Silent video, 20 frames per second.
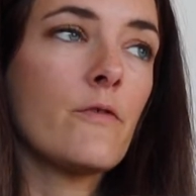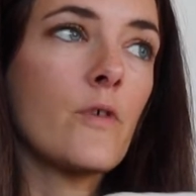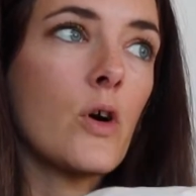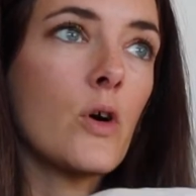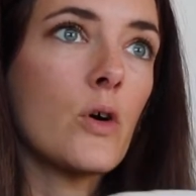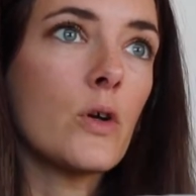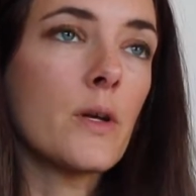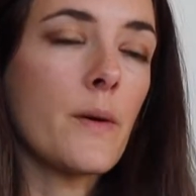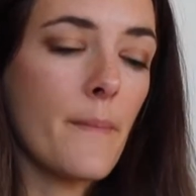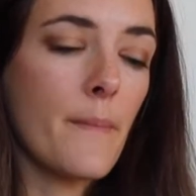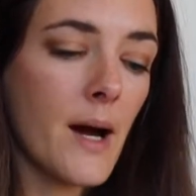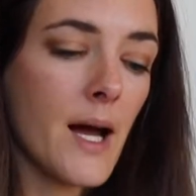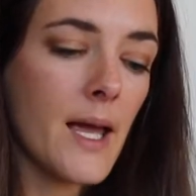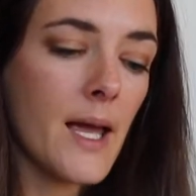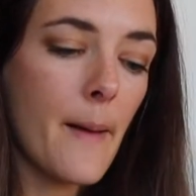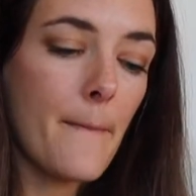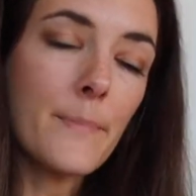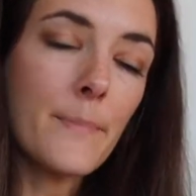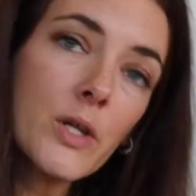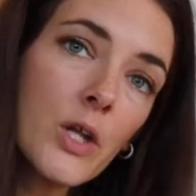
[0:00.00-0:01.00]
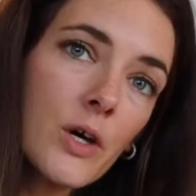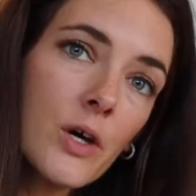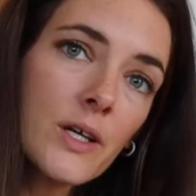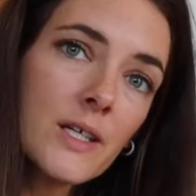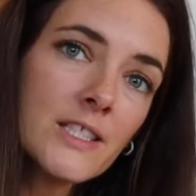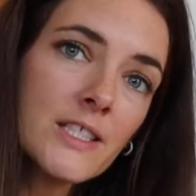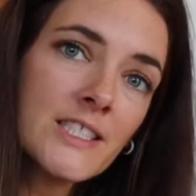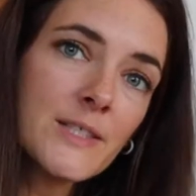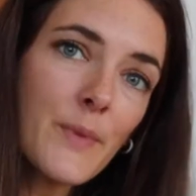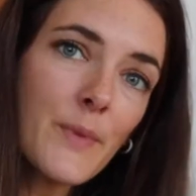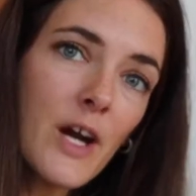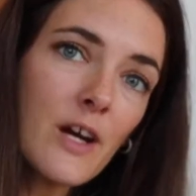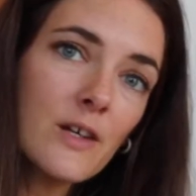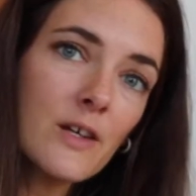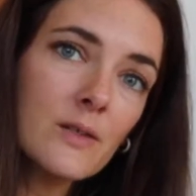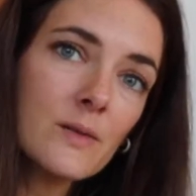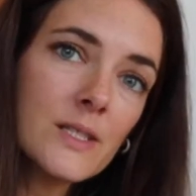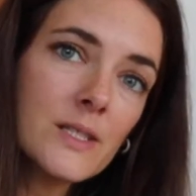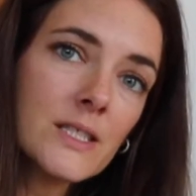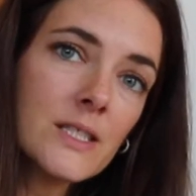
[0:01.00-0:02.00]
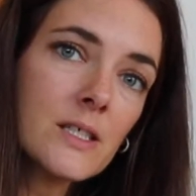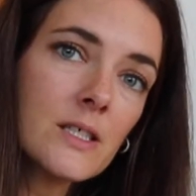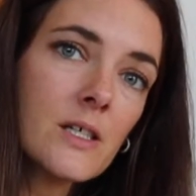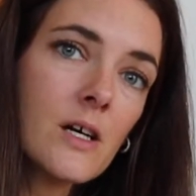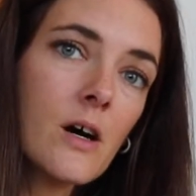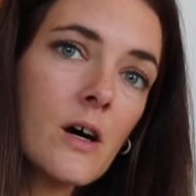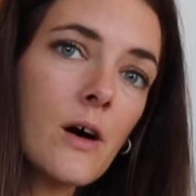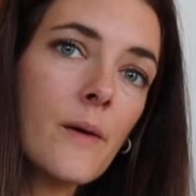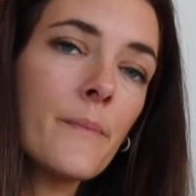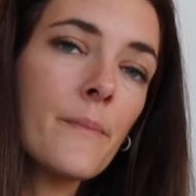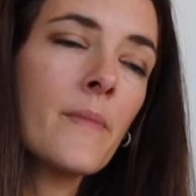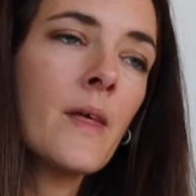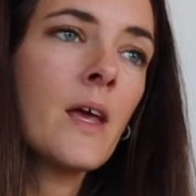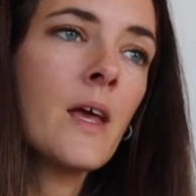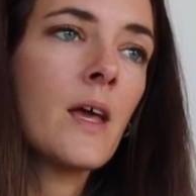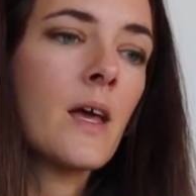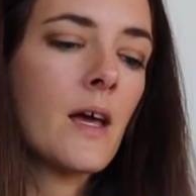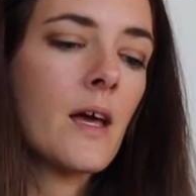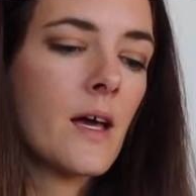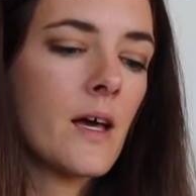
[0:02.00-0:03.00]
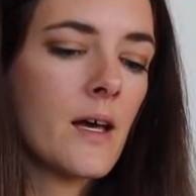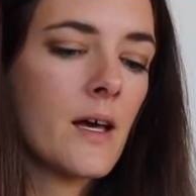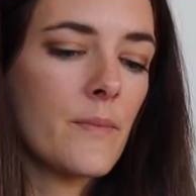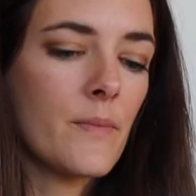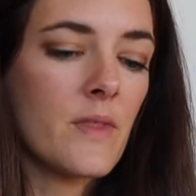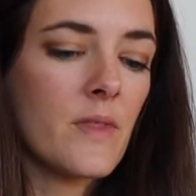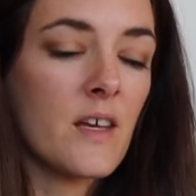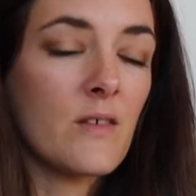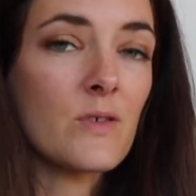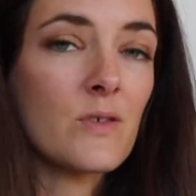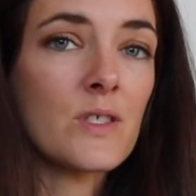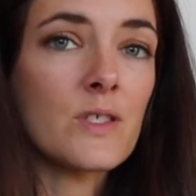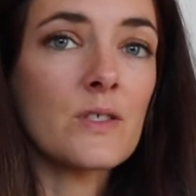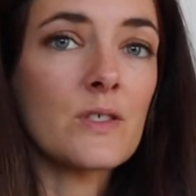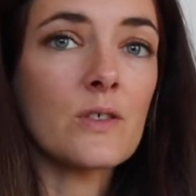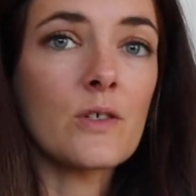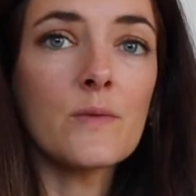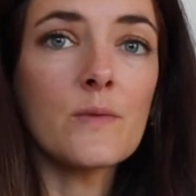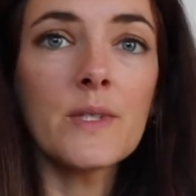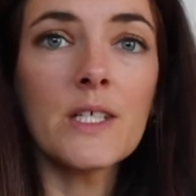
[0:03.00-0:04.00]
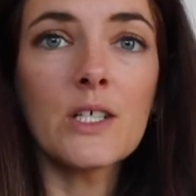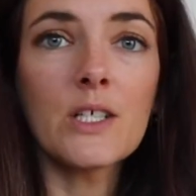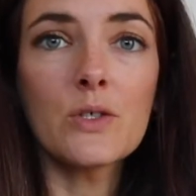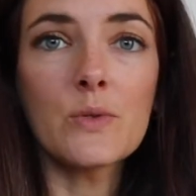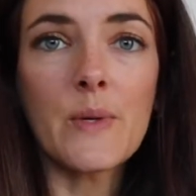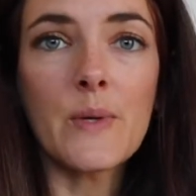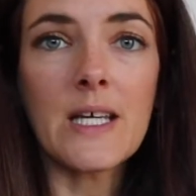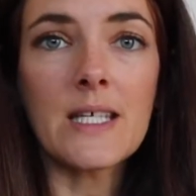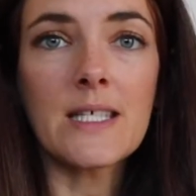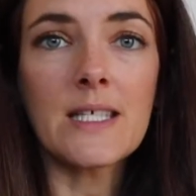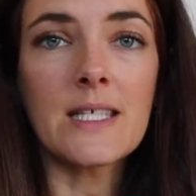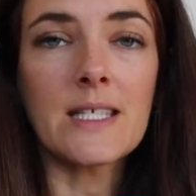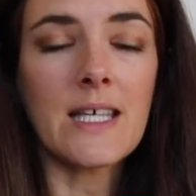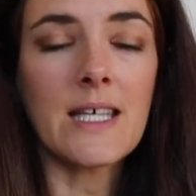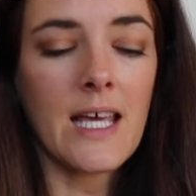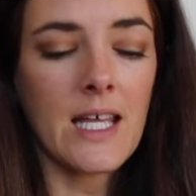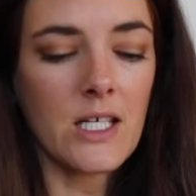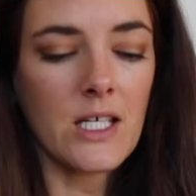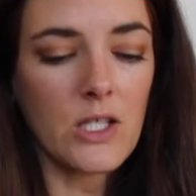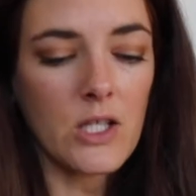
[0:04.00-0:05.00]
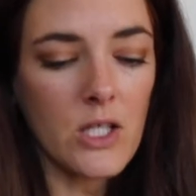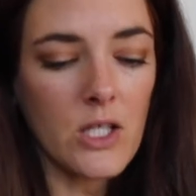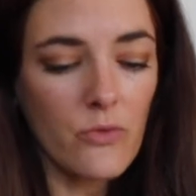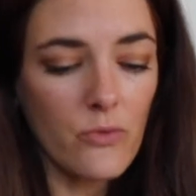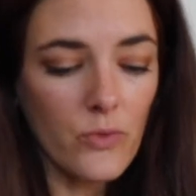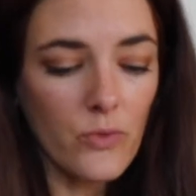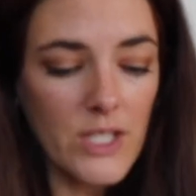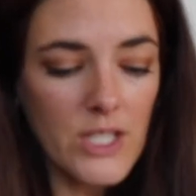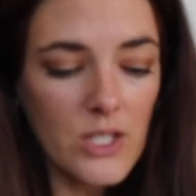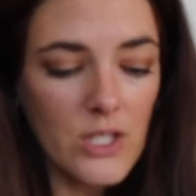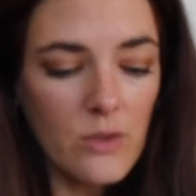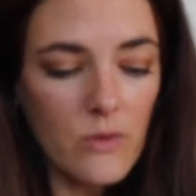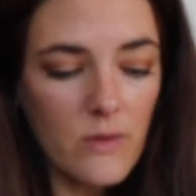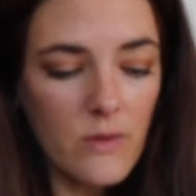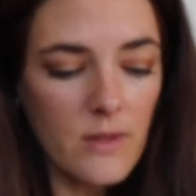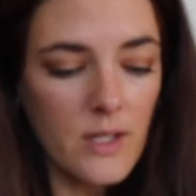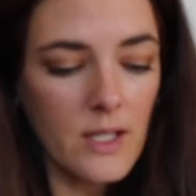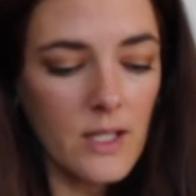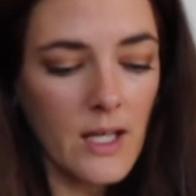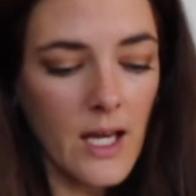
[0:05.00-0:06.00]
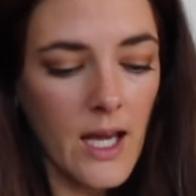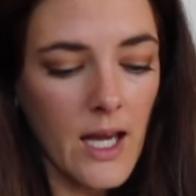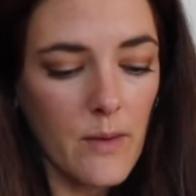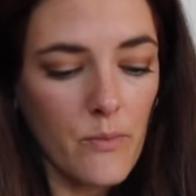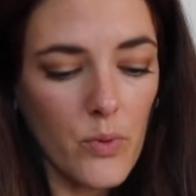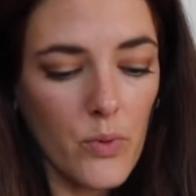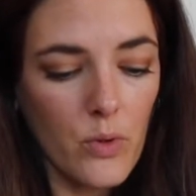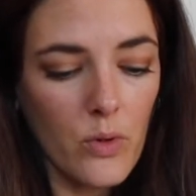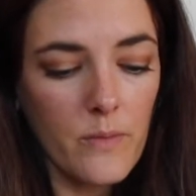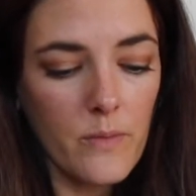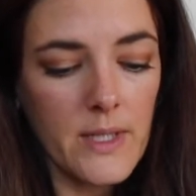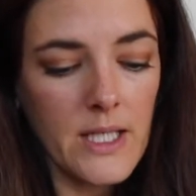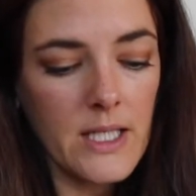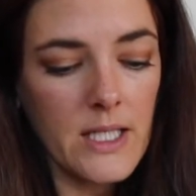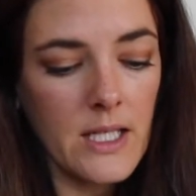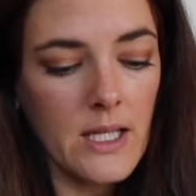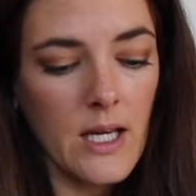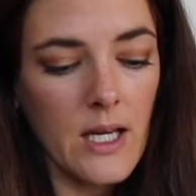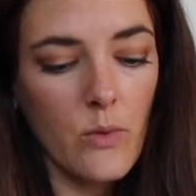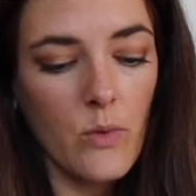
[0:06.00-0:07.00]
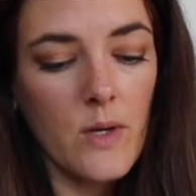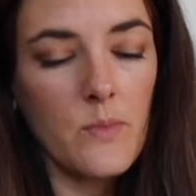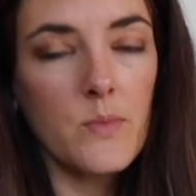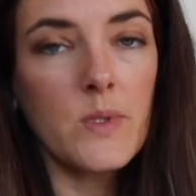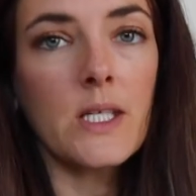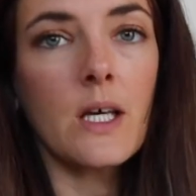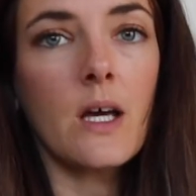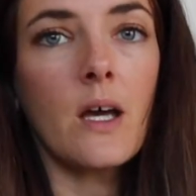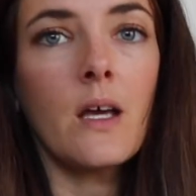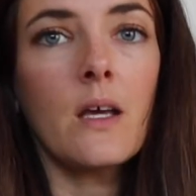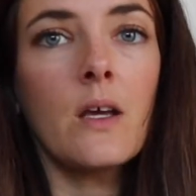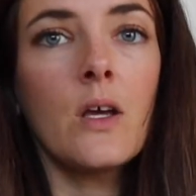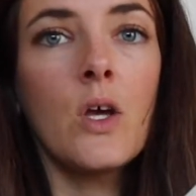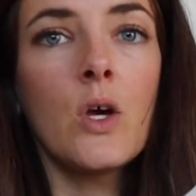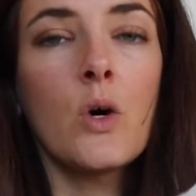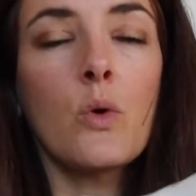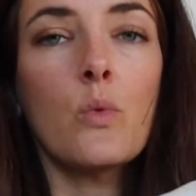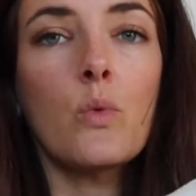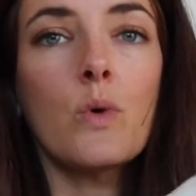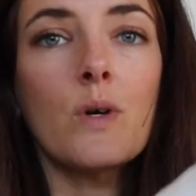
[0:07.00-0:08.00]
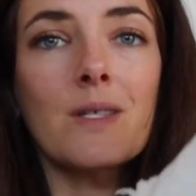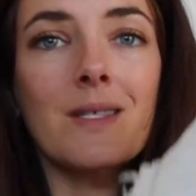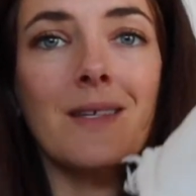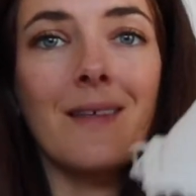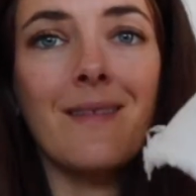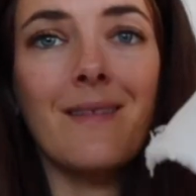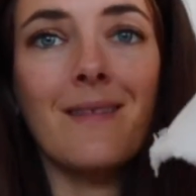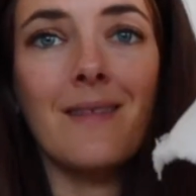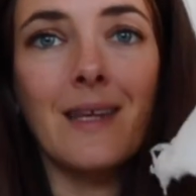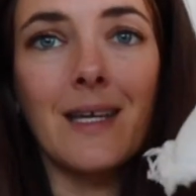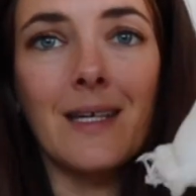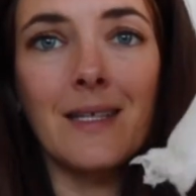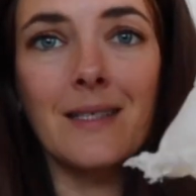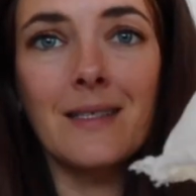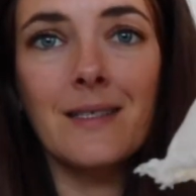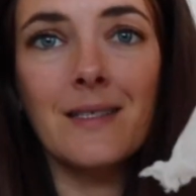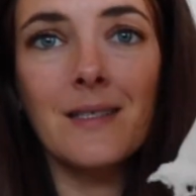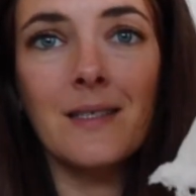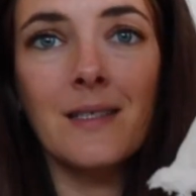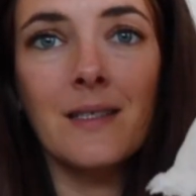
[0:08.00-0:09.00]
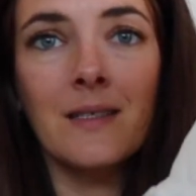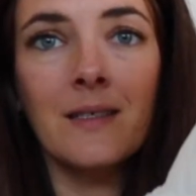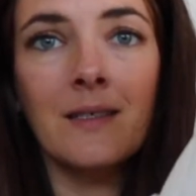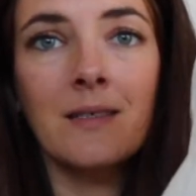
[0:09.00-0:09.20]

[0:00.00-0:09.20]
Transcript: on my blog inspiringwit.com um, there were so many good pieces and the original thing that had brought me to their website was this